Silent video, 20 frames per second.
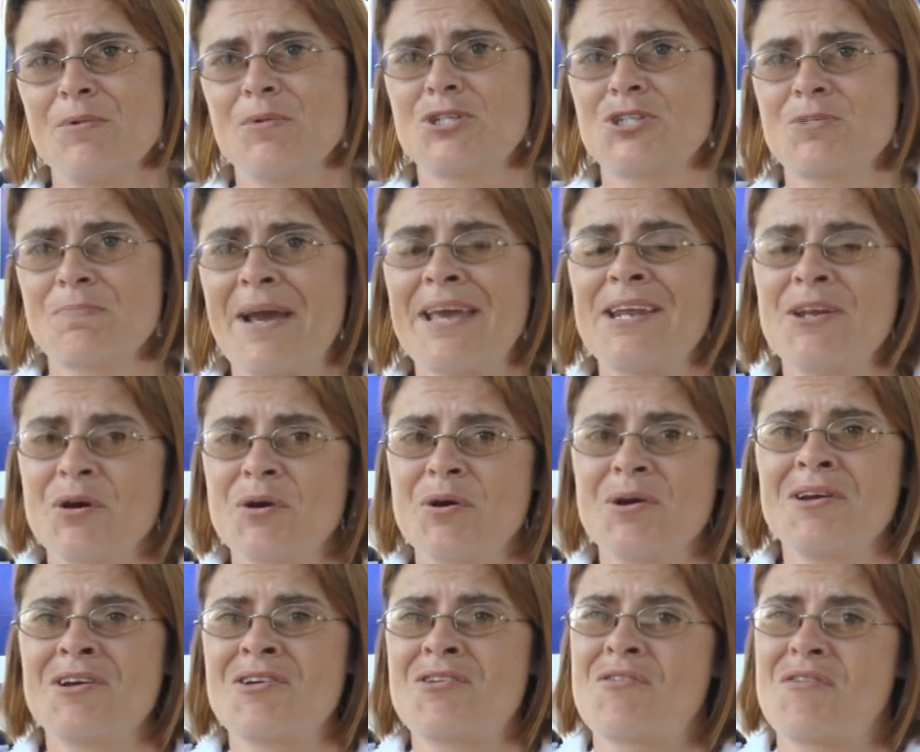which made her
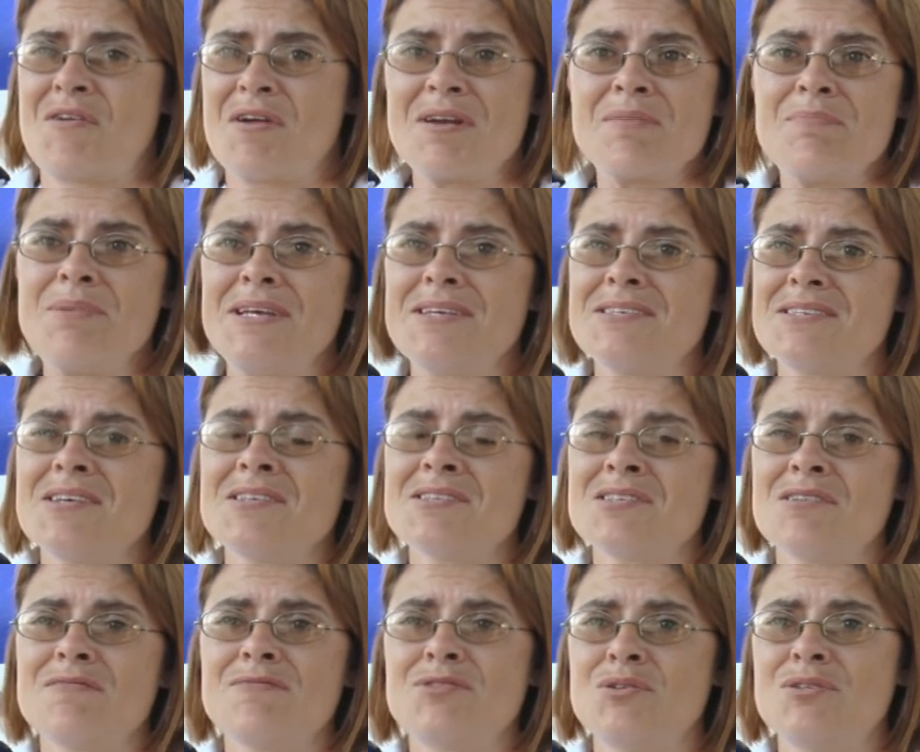incredibly
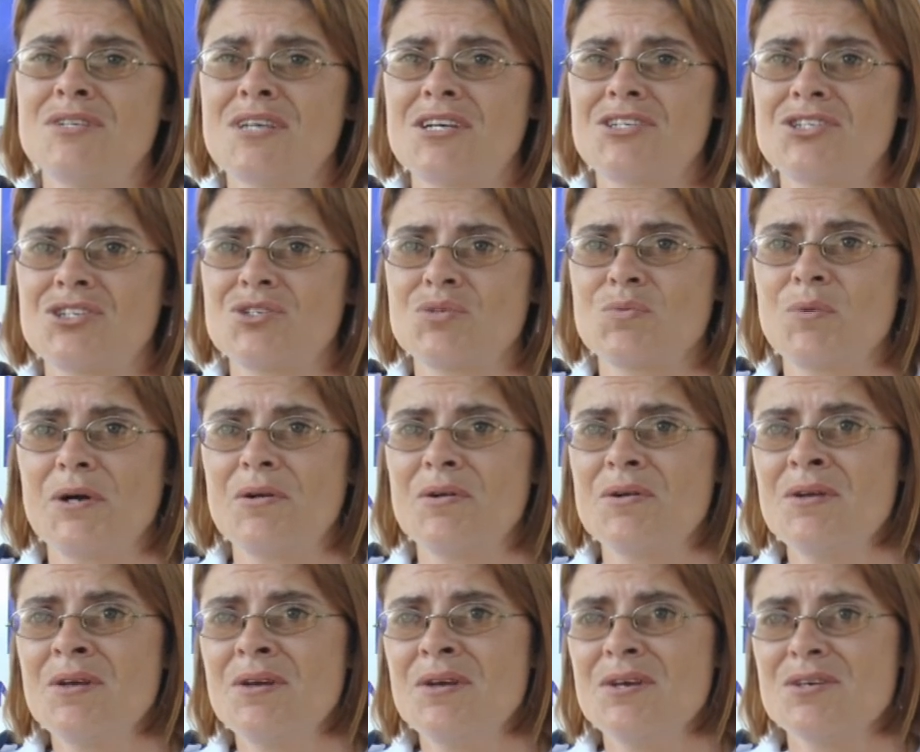sensitive to touch as well.
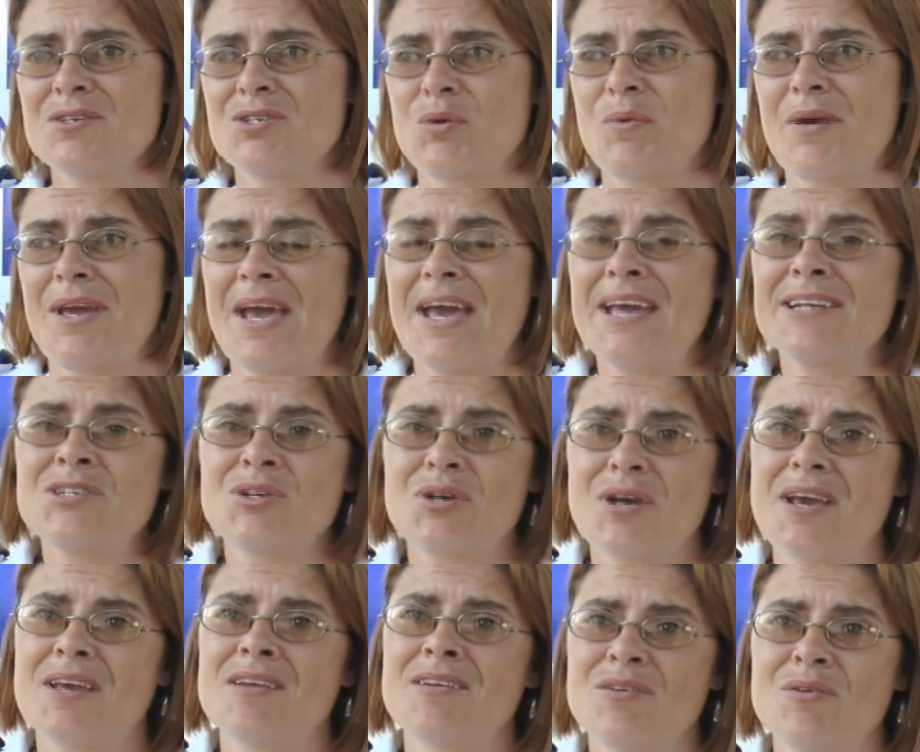So we had
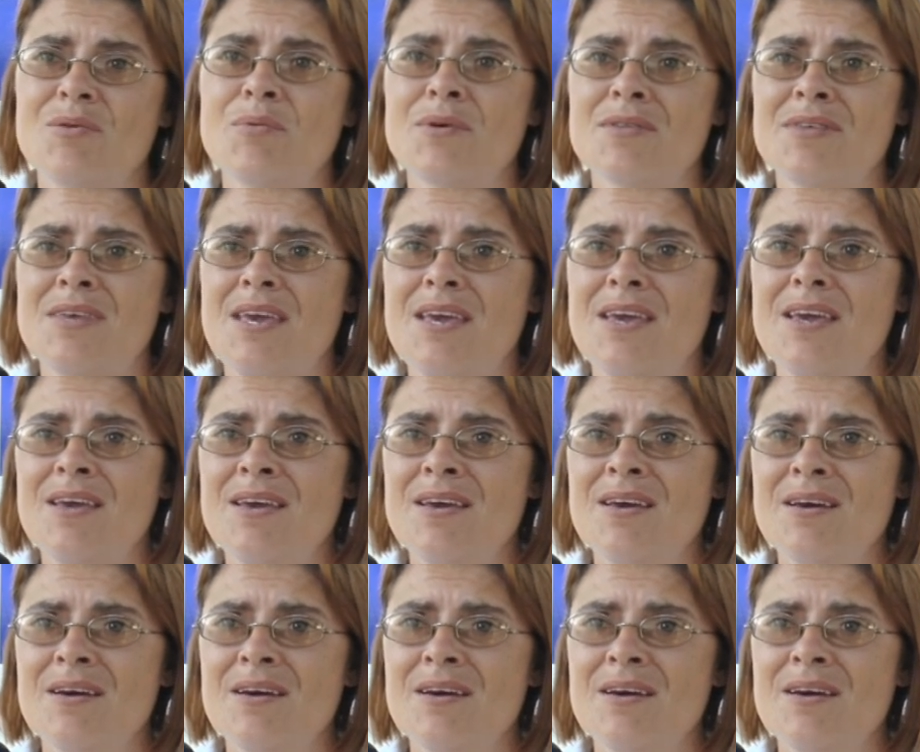to handle her with care.